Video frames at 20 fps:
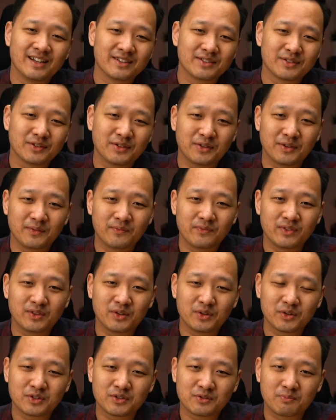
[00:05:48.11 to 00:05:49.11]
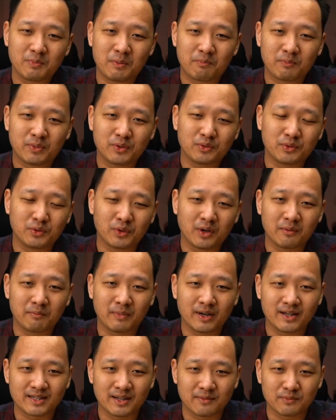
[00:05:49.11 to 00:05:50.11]
So those people who don't want to
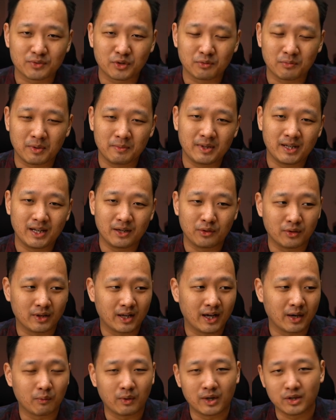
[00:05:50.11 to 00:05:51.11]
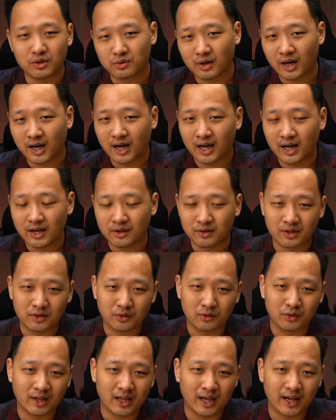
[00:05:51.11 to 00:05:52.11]
buy Samsung, maybe they don't like One UI or they
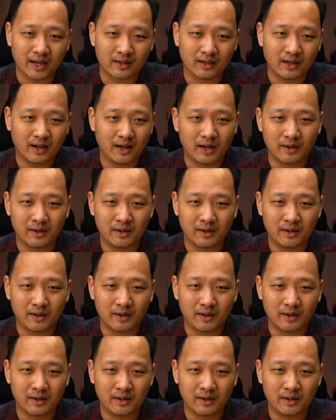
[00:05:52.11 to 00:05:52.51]
don't like